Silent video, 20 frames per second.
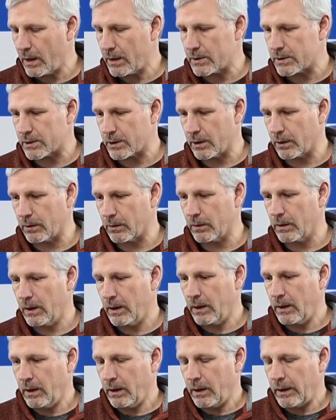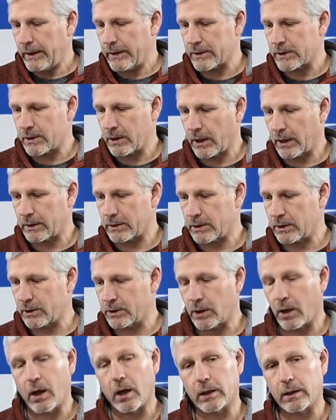so it's not to
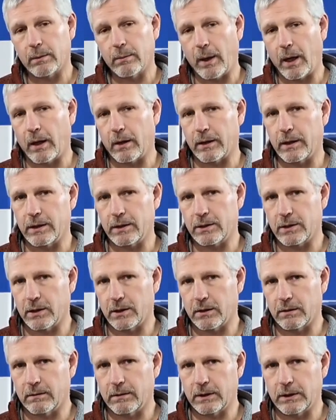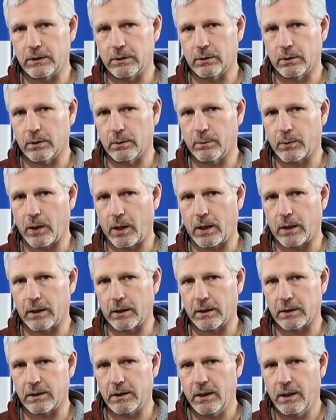talk about each individual
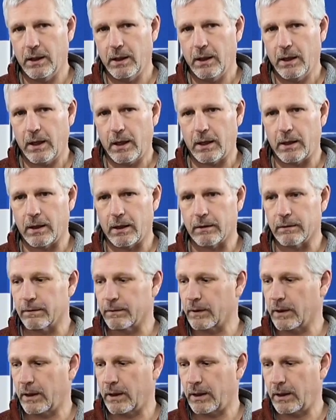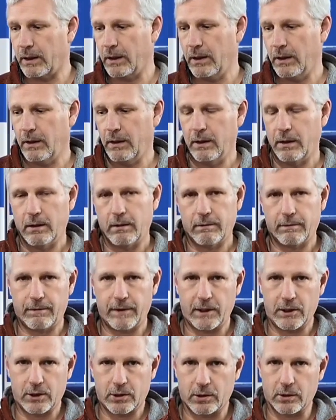product and every
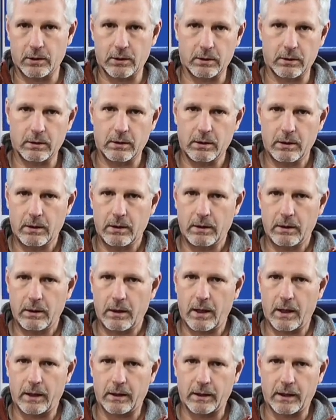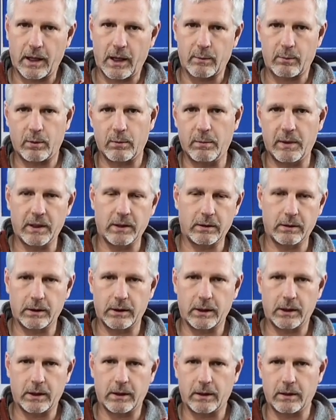feature and
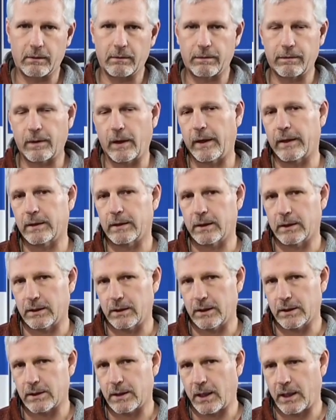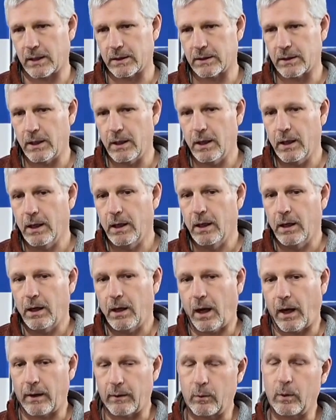capability in flight that this has.
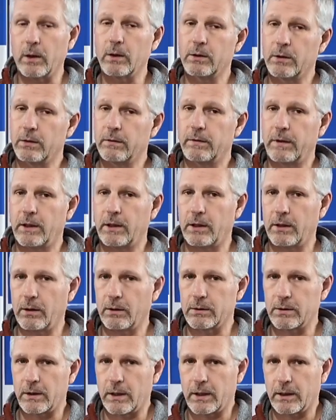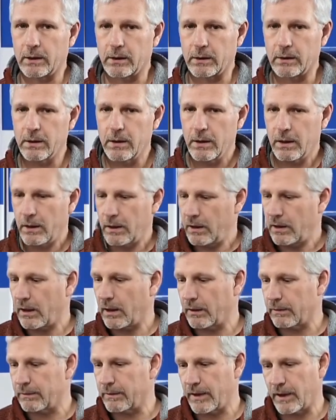I will do videos later
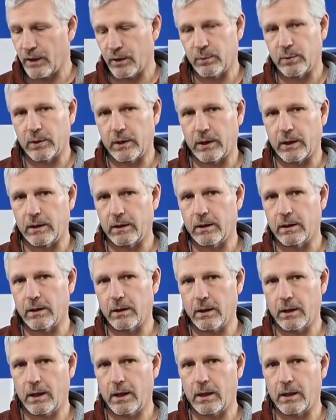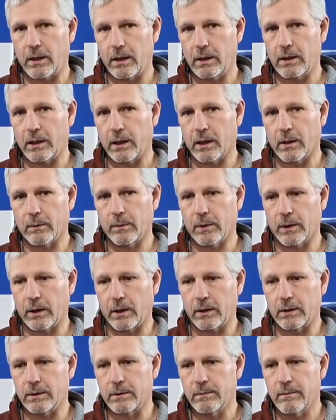of the airplane and in the
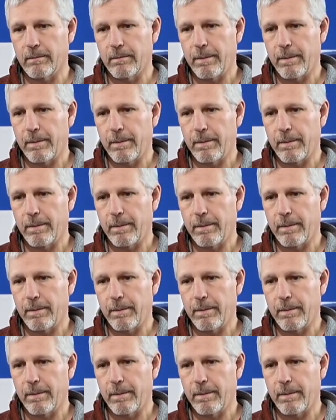airplane,